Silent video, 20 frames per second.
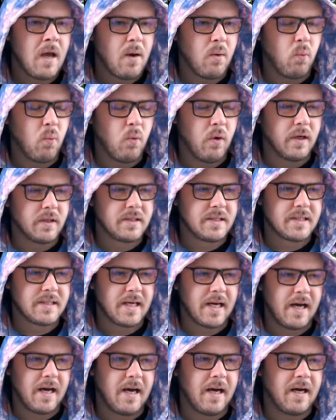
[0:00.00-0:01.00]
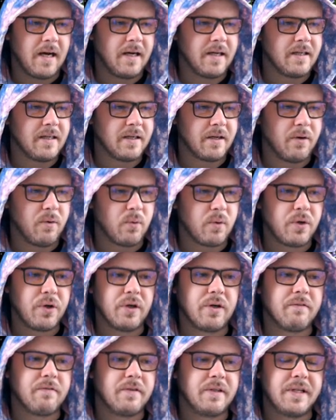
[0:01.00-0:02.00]
what, uh, you know,
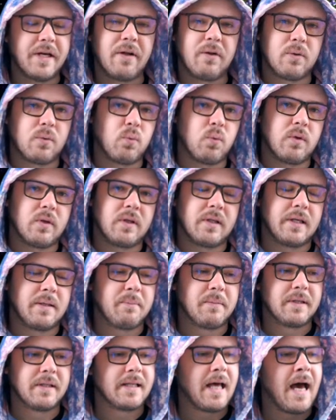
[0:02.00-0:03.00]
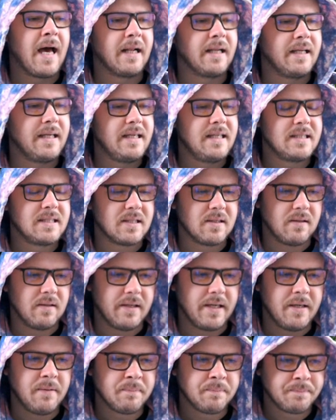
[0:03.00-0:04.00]
could have dealt with them that
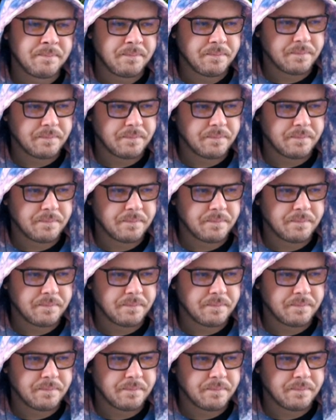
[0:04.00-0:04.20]
easily.